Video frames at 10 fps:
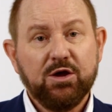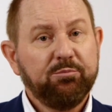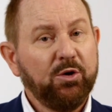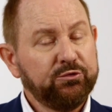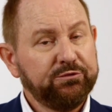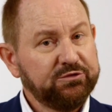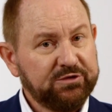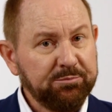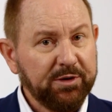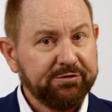both for
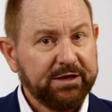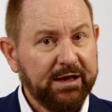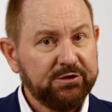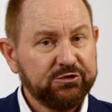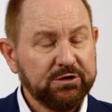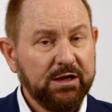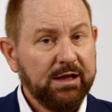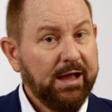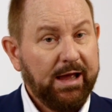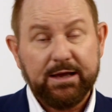simplification
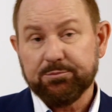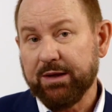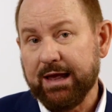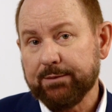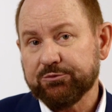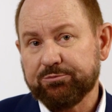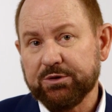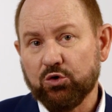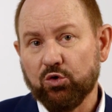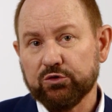and perhaps
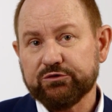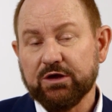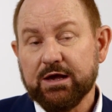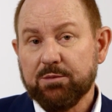because